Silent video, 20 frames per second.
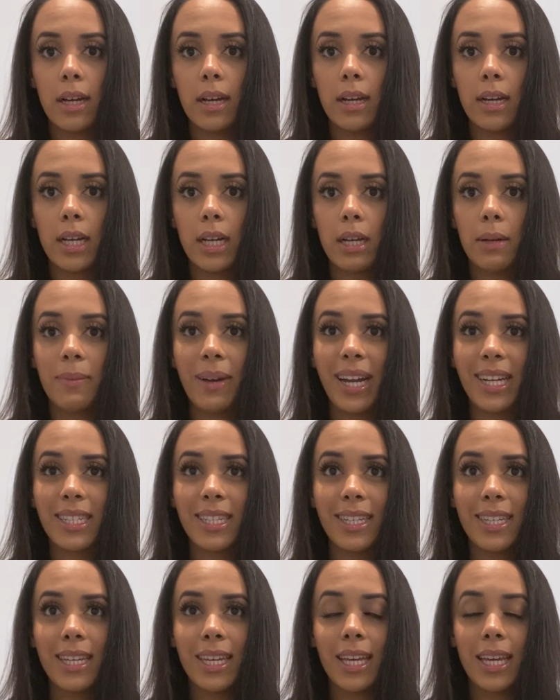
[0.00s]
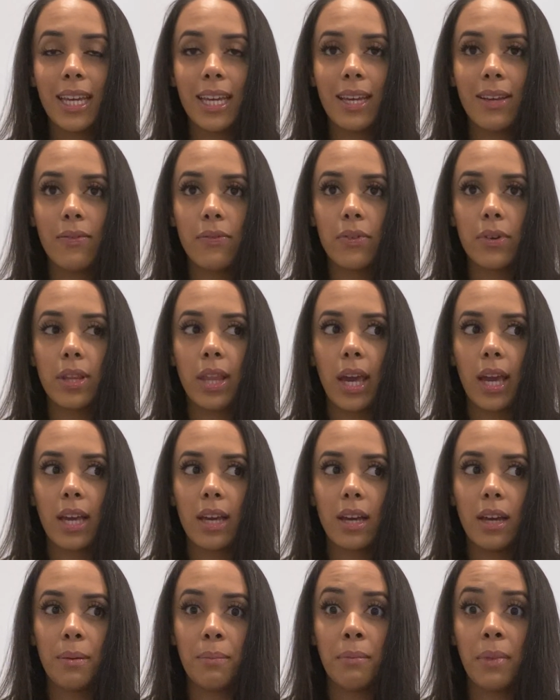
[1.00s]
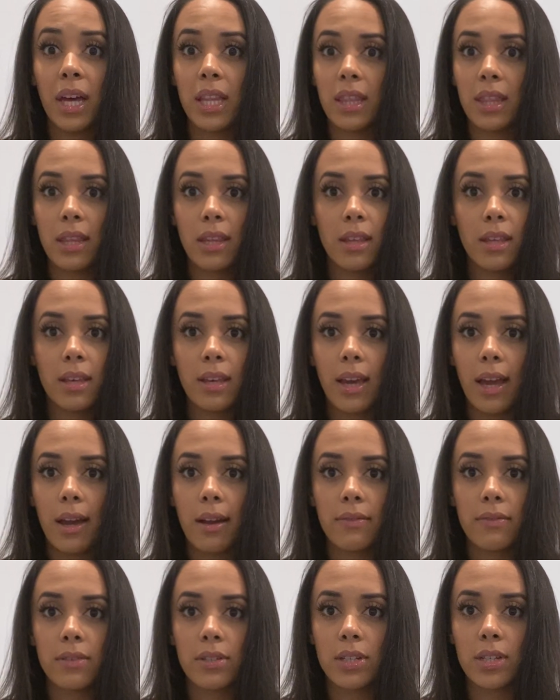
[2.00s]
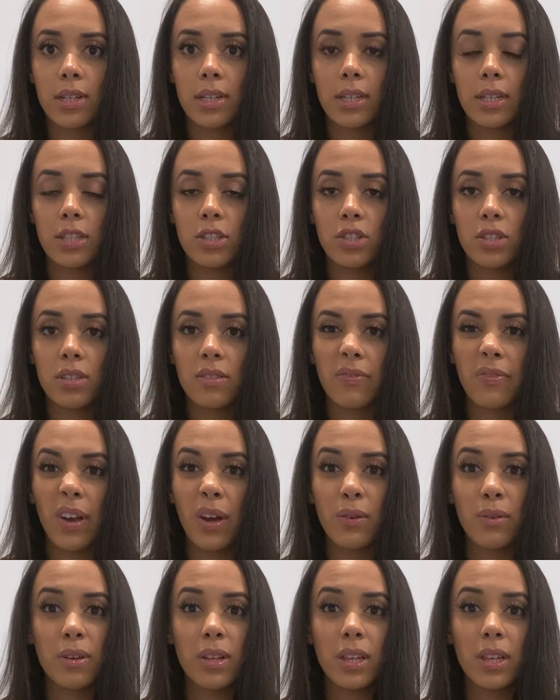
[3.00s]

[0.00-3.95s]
I did heat for like a month after. It just felt